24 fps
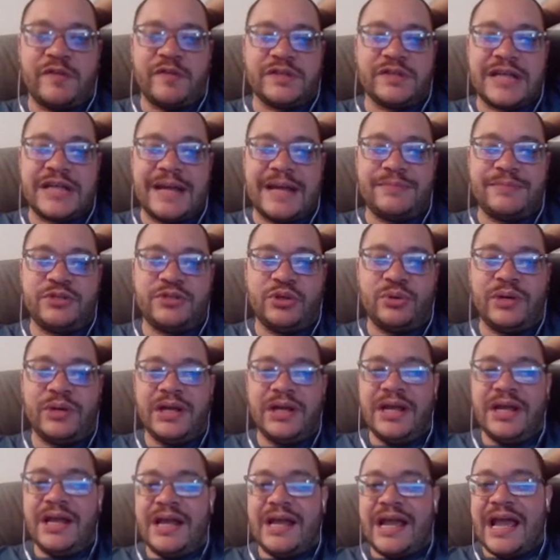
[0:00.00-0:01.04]
Snap Zone,
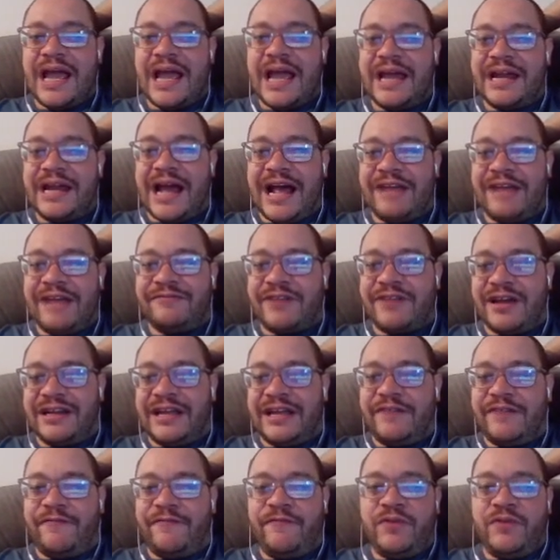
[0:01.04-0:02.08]
and I've got
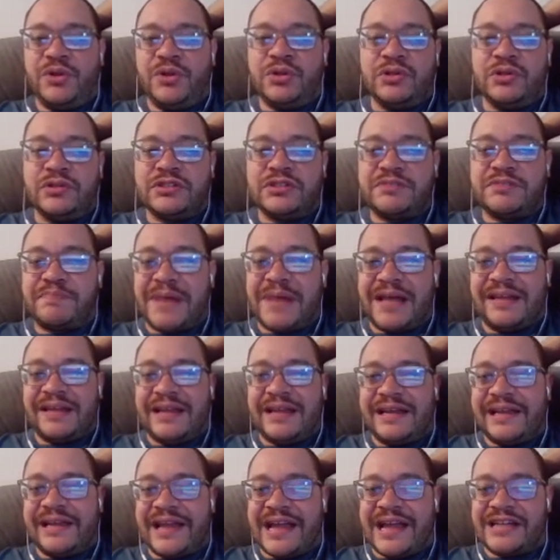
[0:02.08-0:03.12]
a full
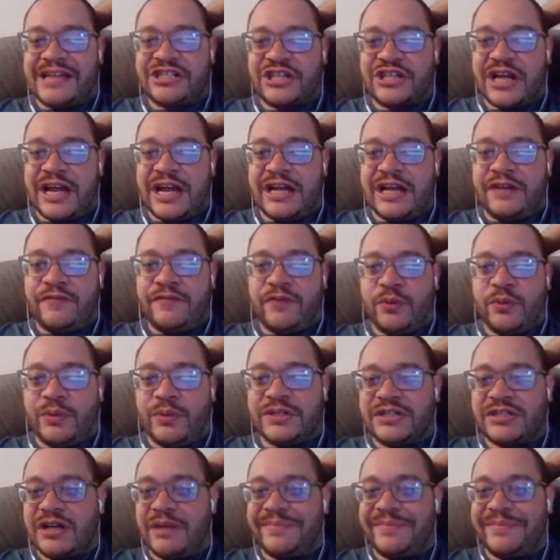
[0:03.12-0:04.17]
Spotlight Cash Guide for what's
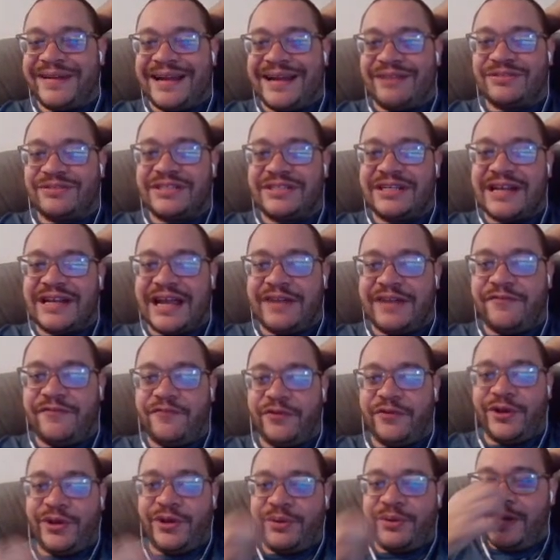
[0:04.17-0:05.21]
coming out tonight for
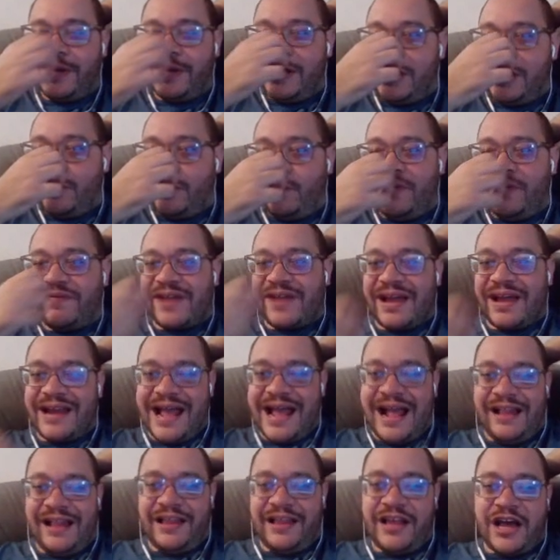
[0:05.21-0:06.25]
you. We've got
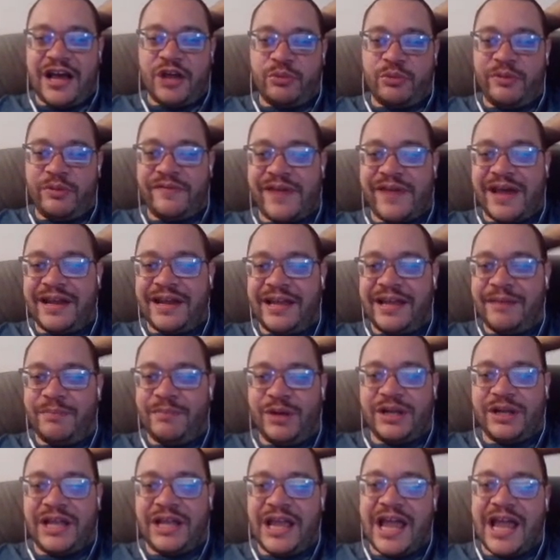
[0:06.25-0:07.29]
Alioth, we've got Hit
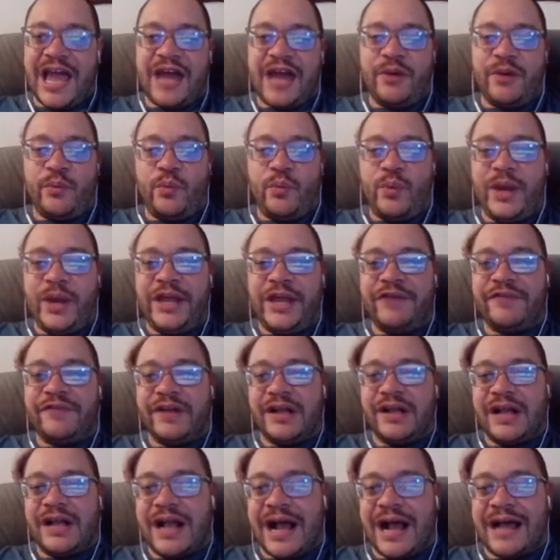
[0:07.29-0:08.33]
Monkey, and we've
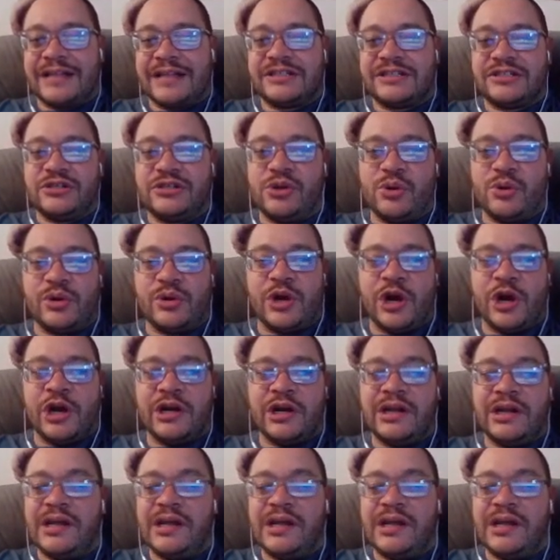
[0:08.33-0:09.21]
got Snowguard.